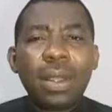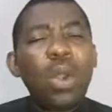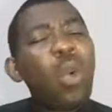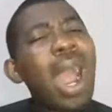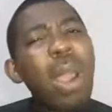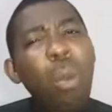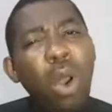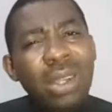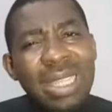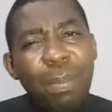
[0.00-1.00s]
Why
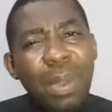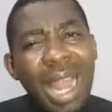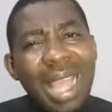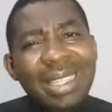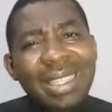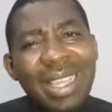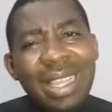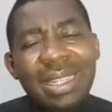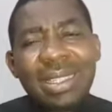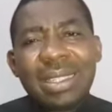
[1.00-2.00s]
multiply
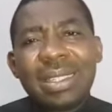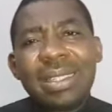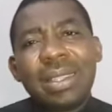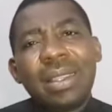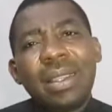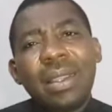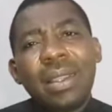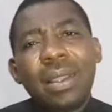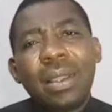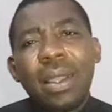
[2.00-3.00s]
sins?
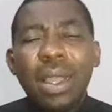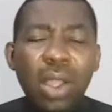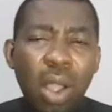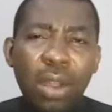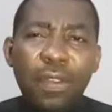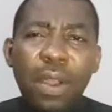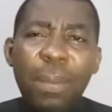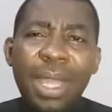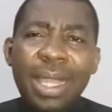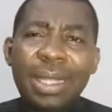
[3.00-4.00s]
God
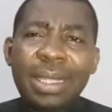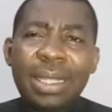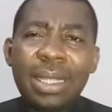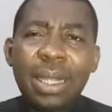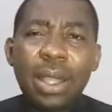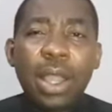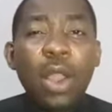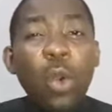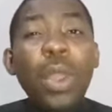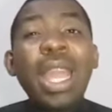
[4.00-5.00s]
forbid,
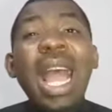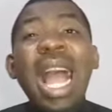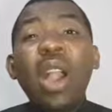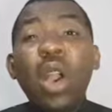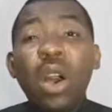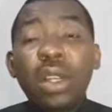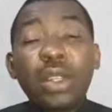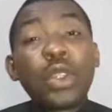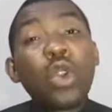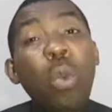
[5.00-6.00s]
we are
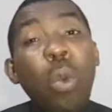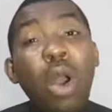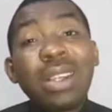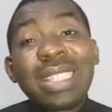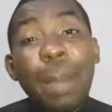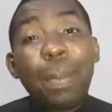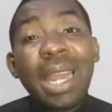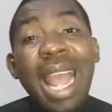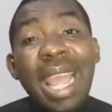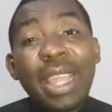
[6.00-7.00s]
called to
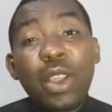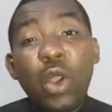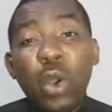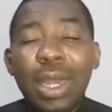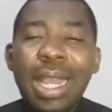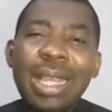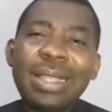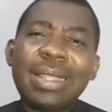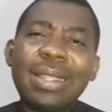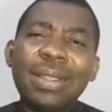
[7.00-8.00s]
multiply
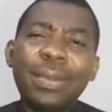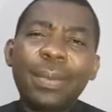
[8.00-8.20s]
goodness.